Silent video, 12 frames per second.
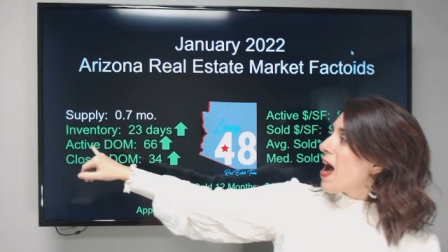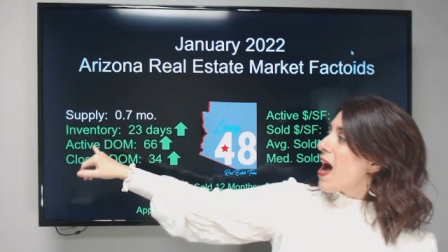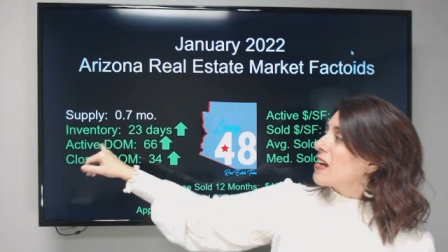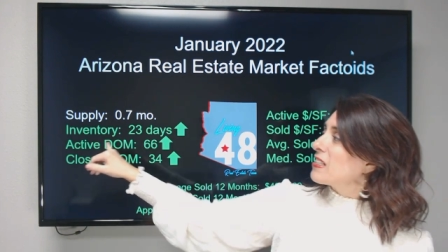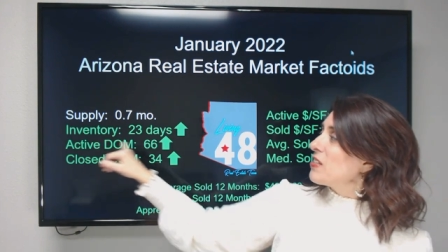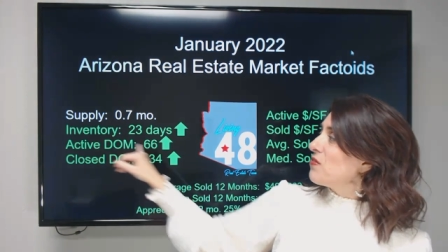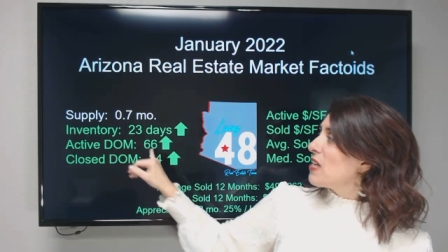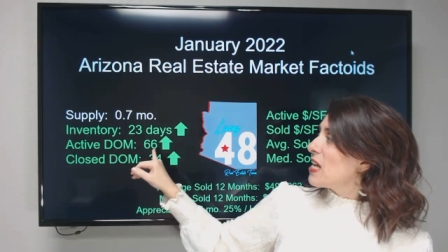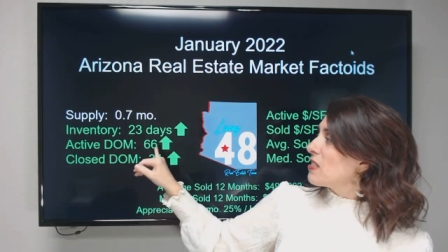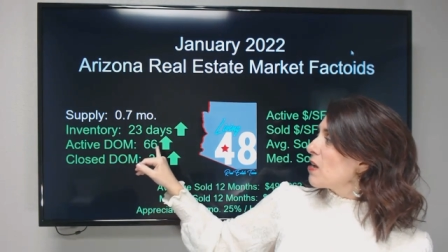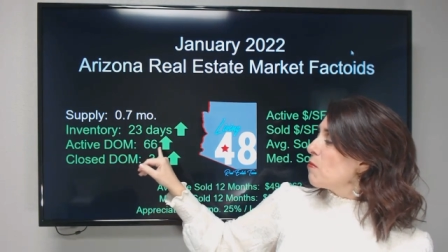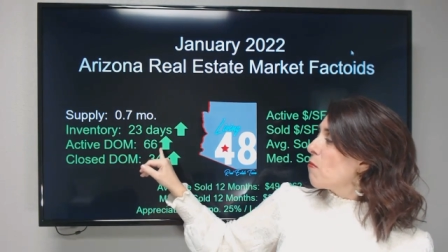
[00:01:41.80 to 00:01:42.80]
Our
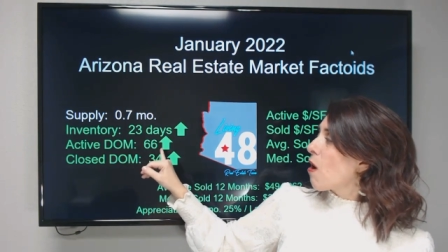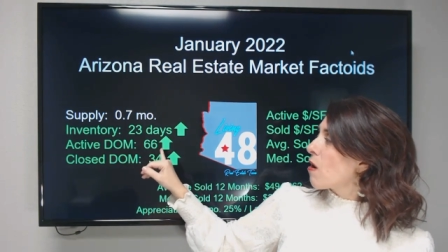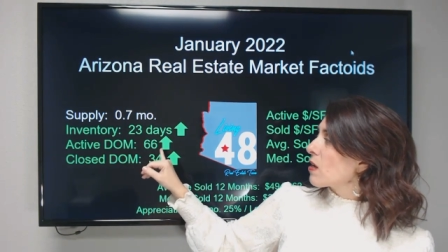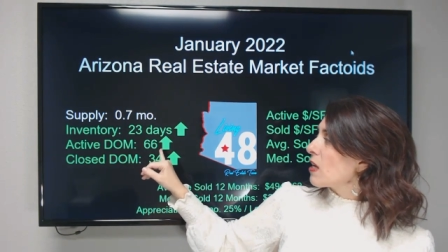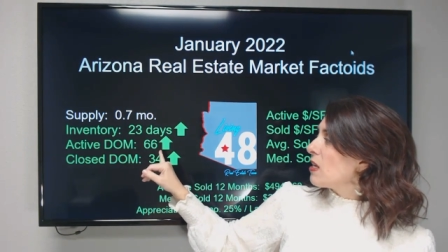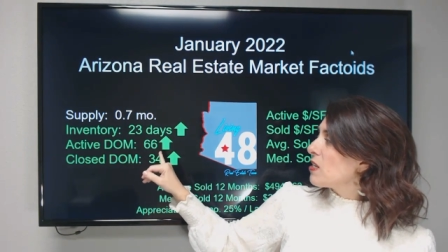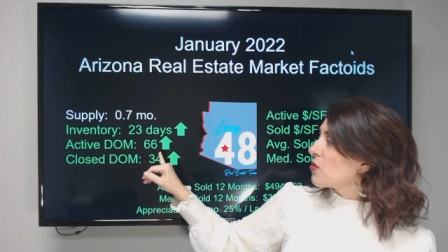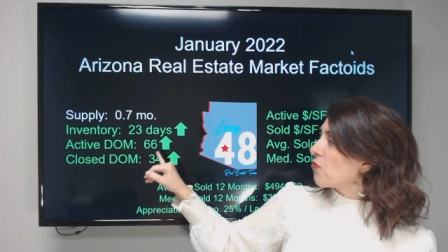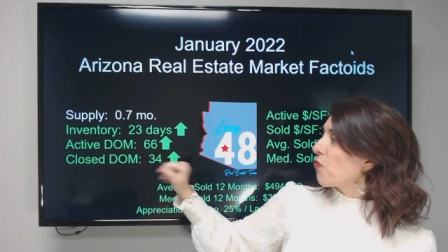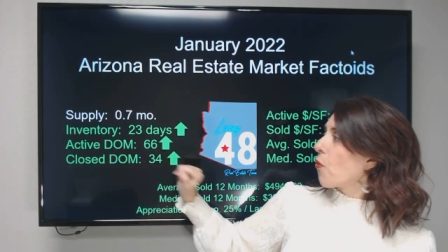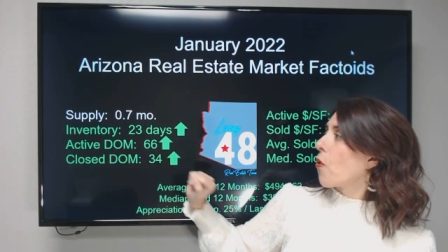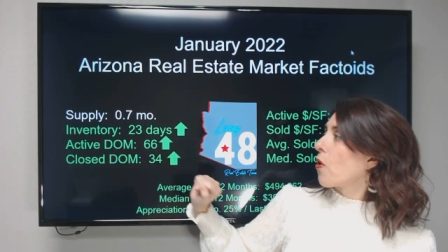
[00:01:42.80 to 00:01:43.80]
active days on
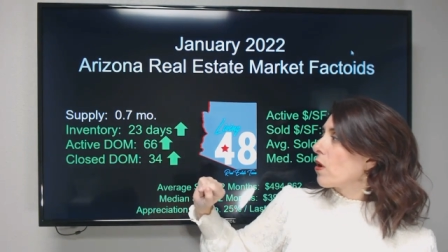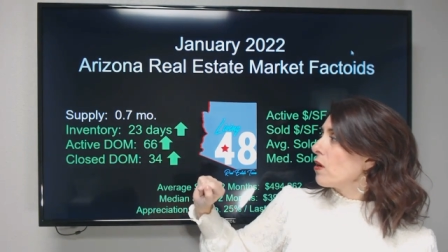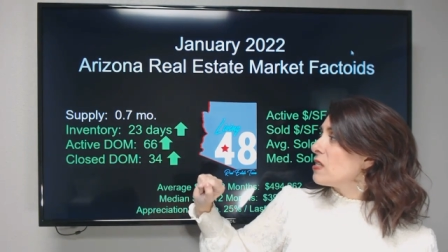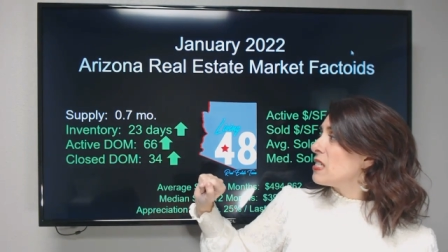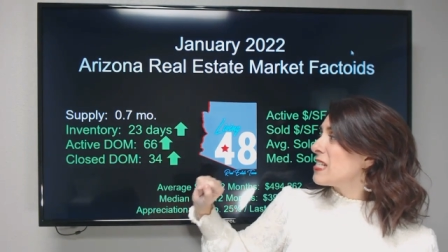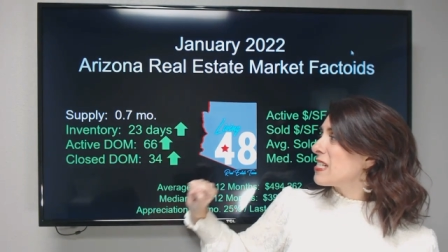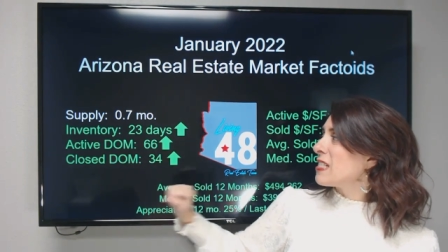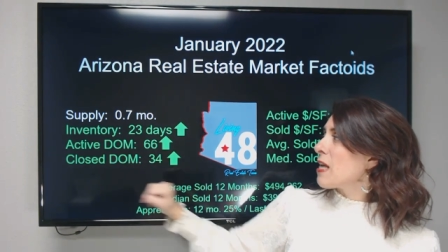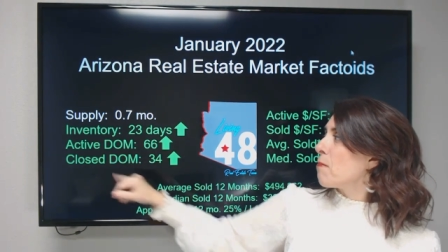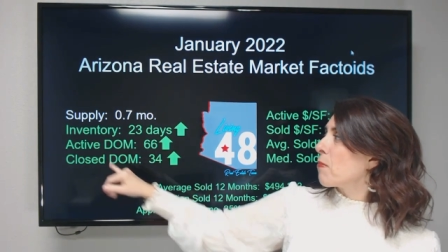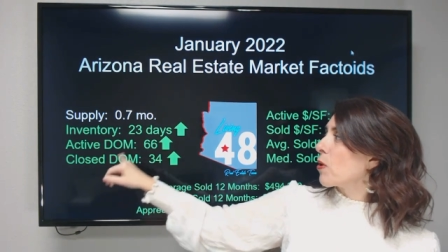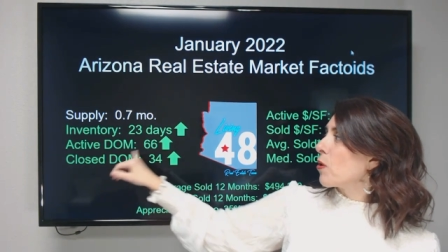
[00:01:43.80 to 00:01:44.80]
market for
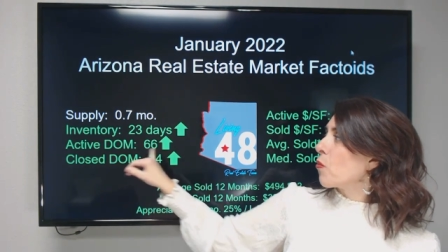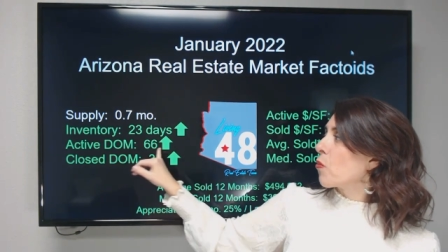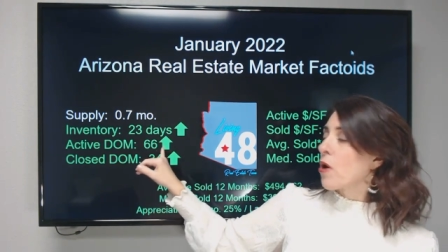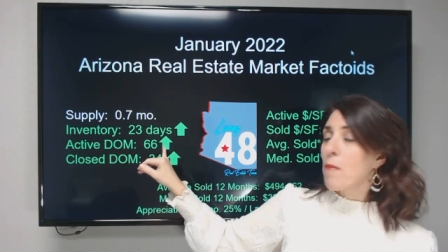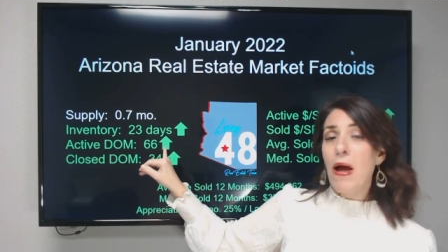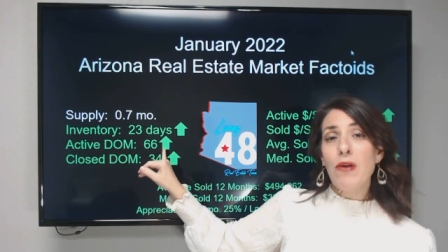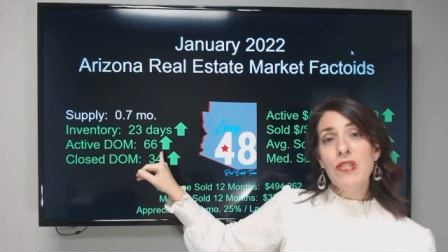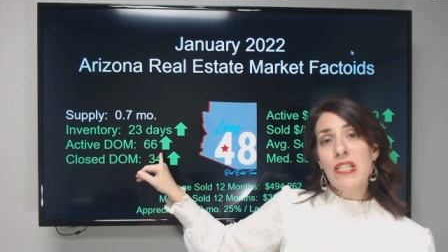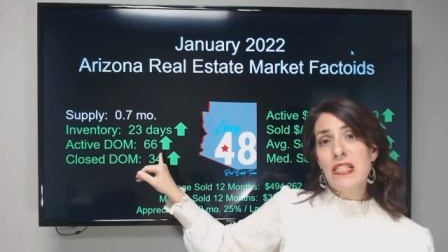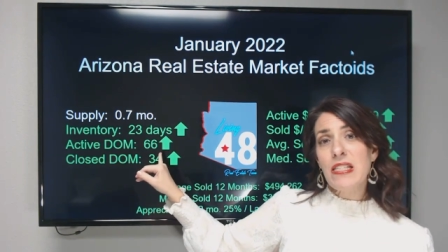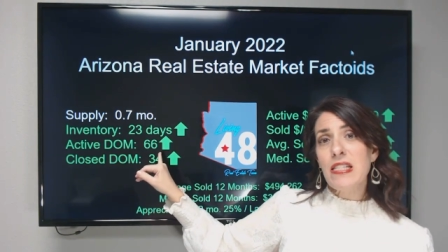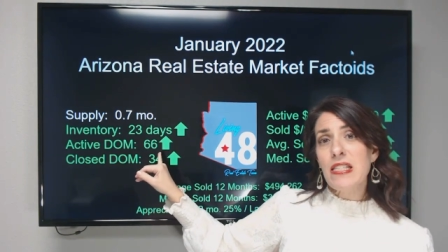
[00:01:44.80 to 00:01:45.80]
December were
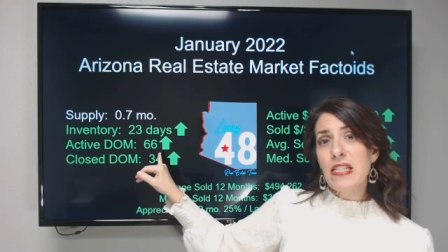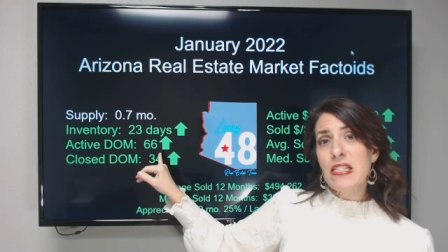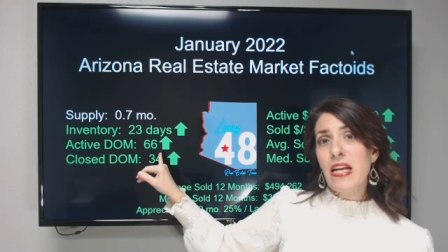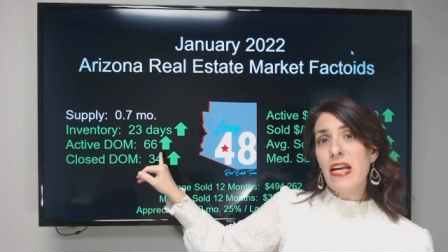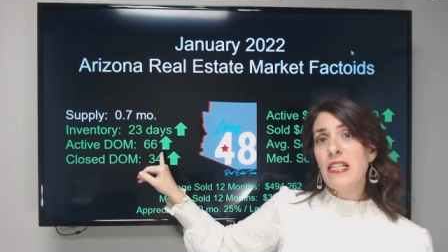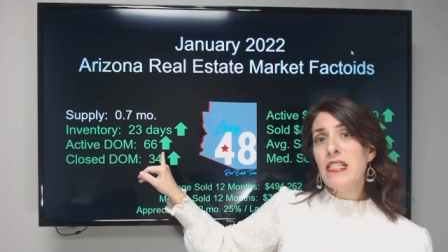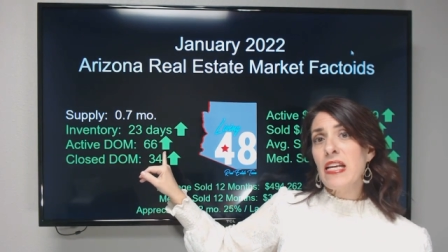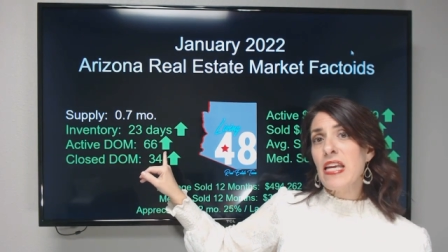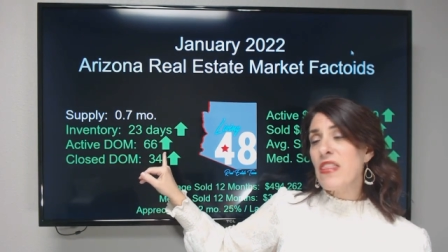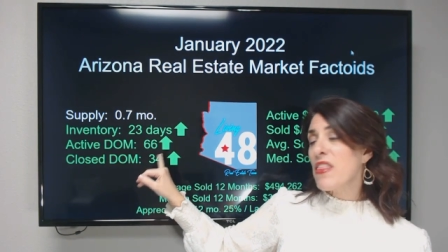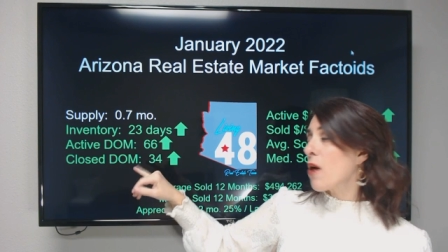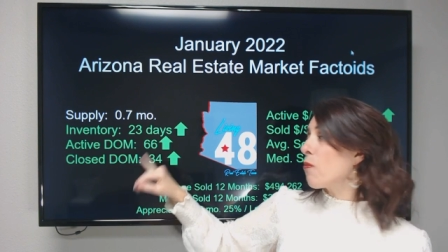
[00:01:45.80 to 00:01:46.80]
about 66
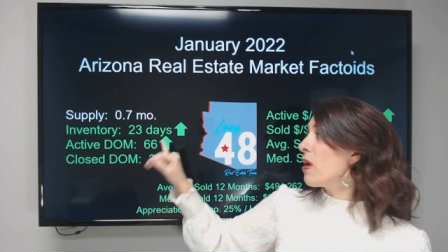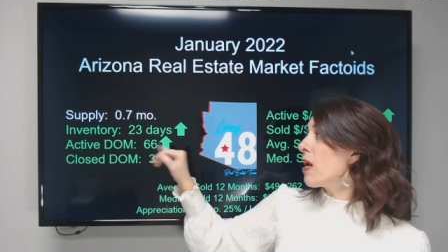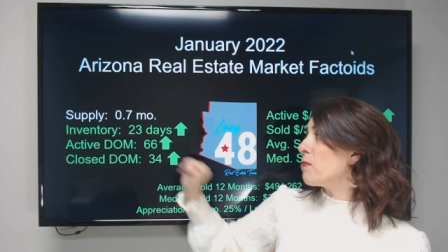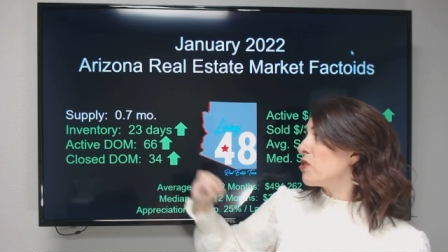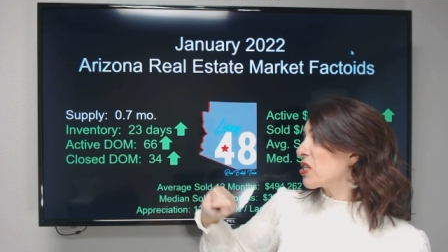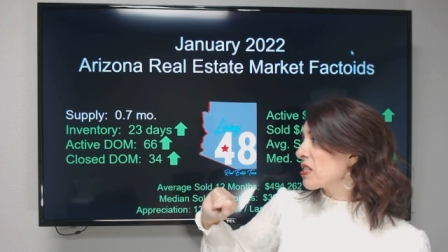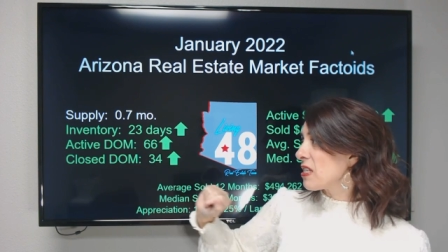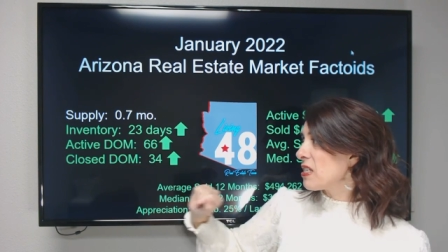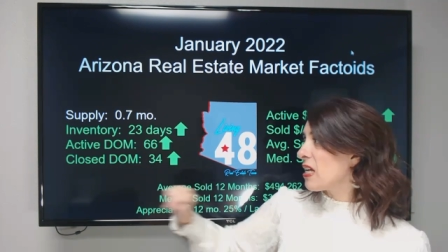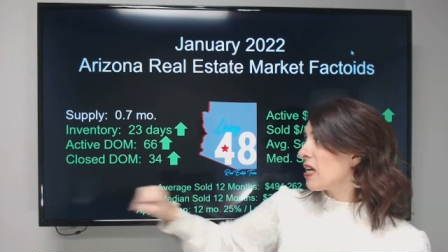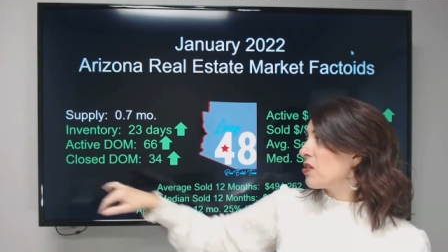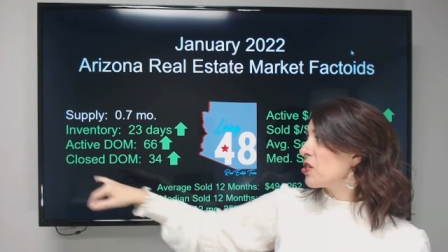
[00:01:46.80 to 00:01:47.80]
days. Again, that went up
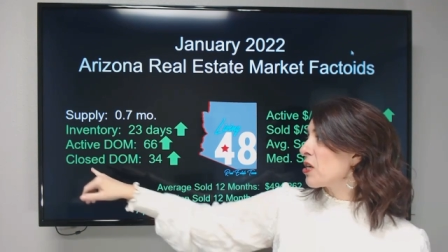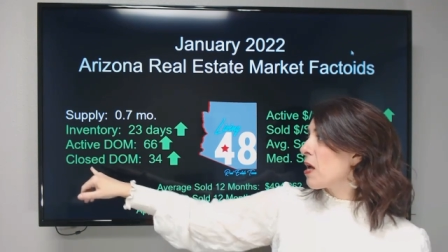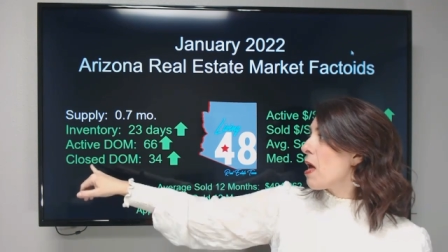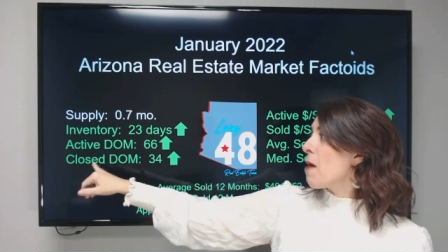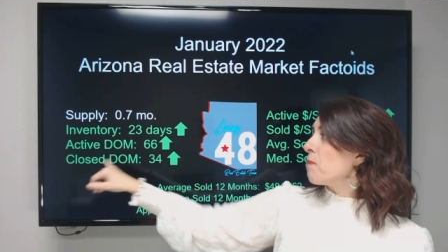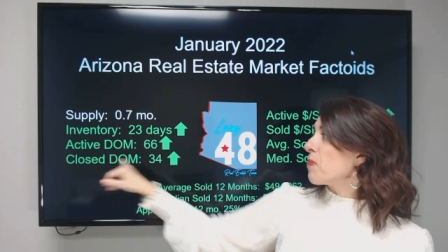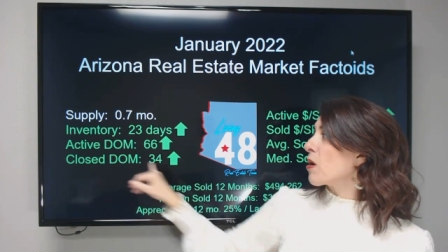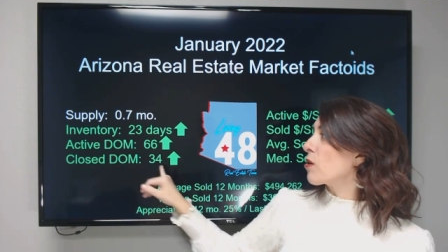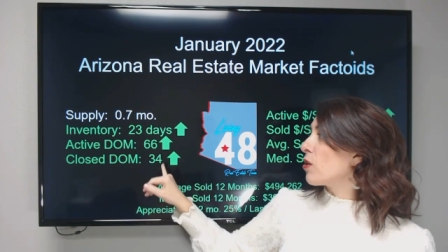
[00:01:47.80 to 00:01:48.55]
just a titch.